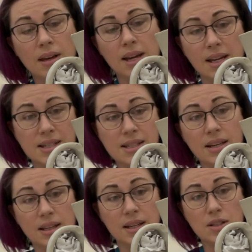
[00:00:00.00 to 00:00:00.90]

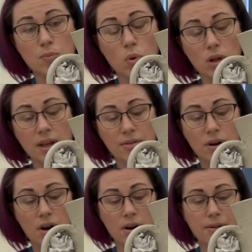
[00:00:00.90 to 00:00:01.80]
until it's more leather
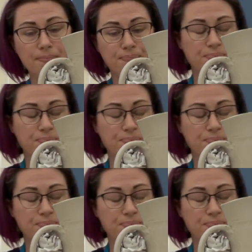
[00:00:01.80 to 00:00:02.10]
hard,